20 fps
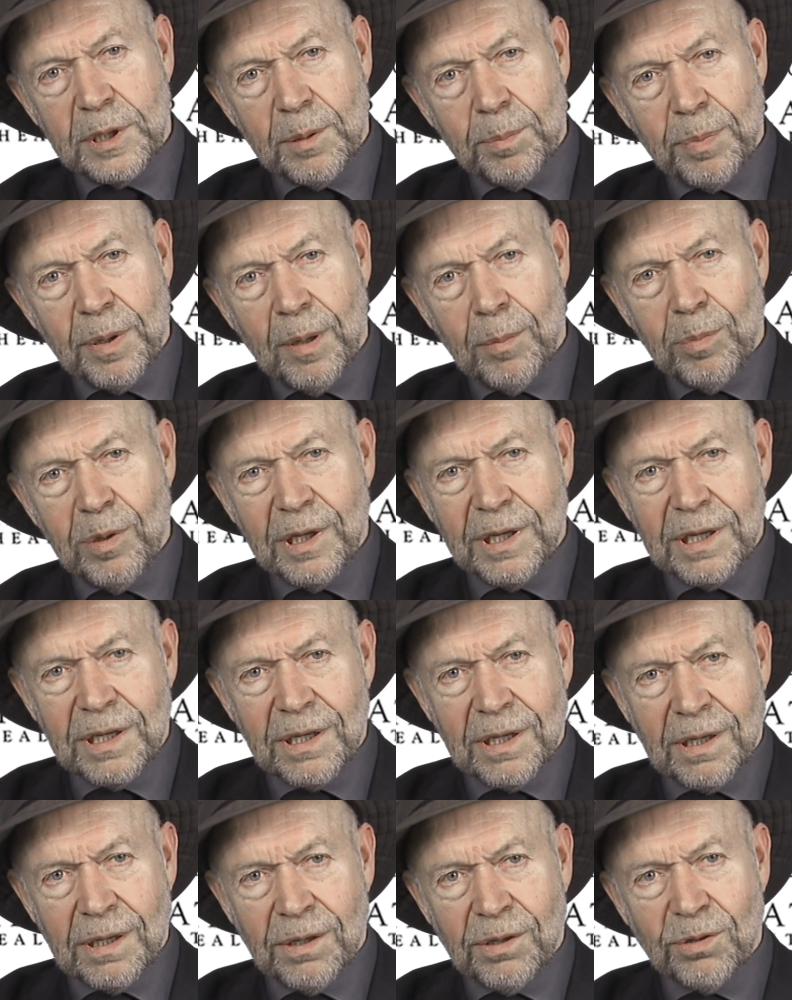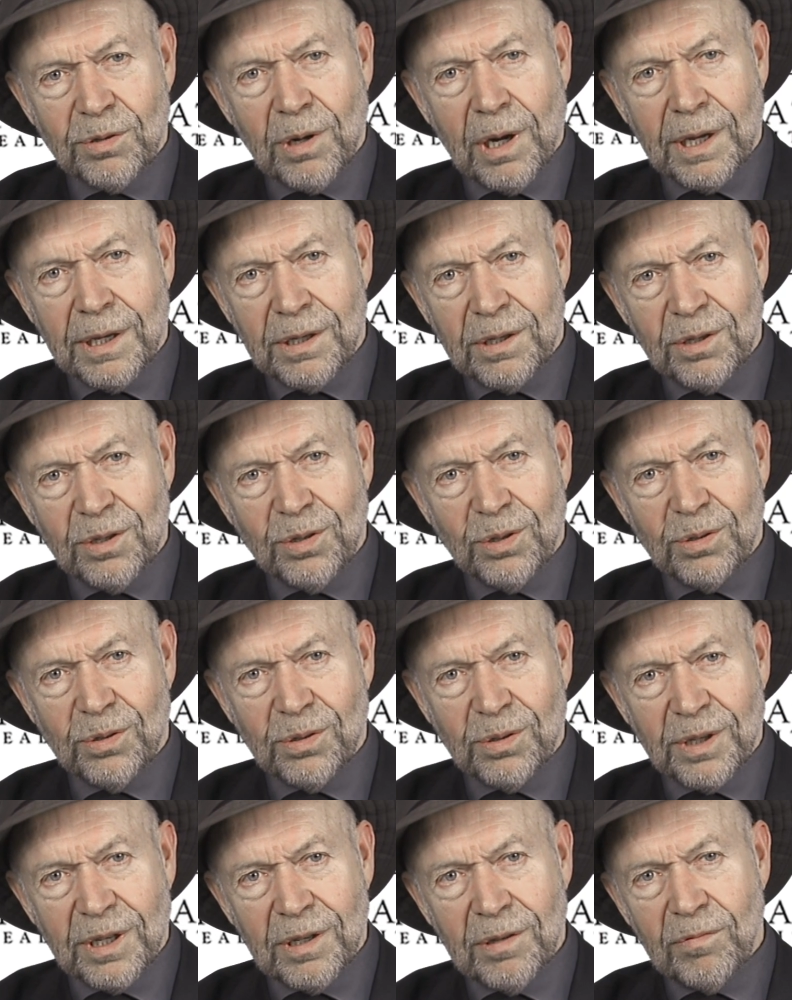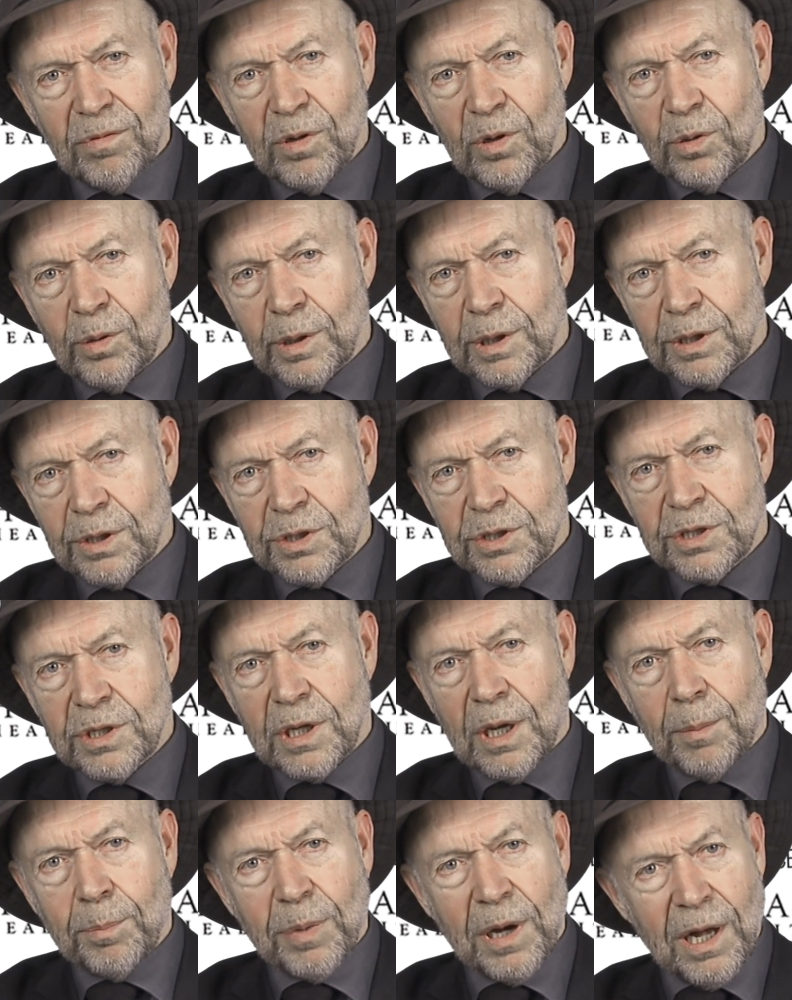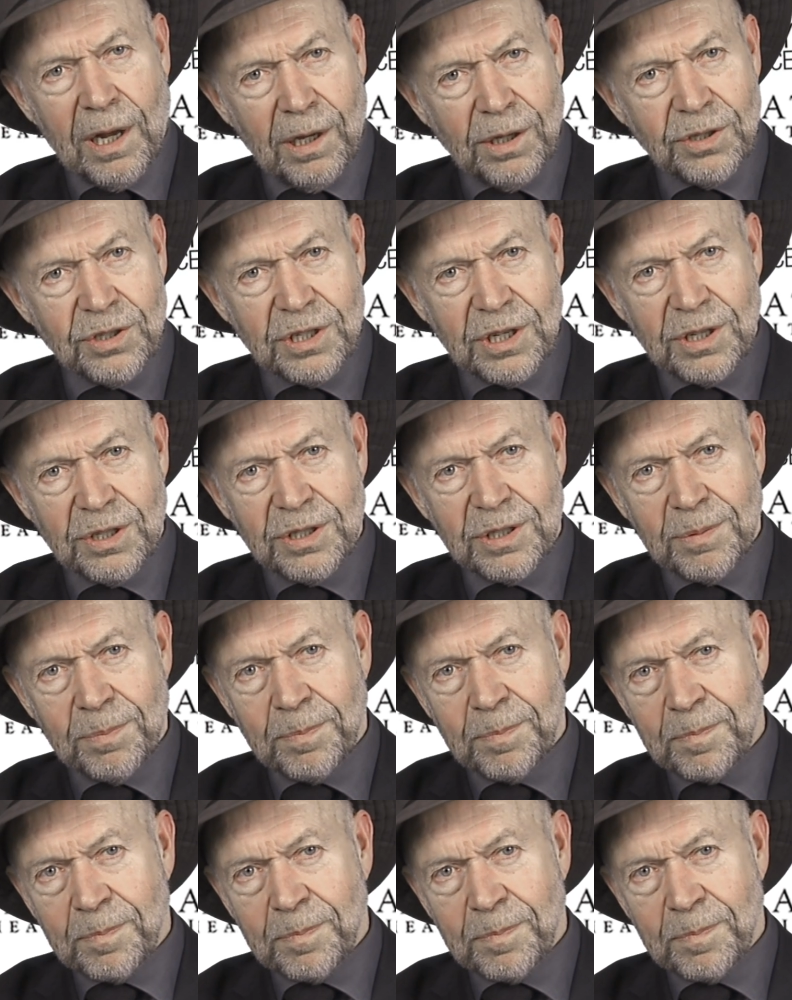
the public and trying to influence uh, policies.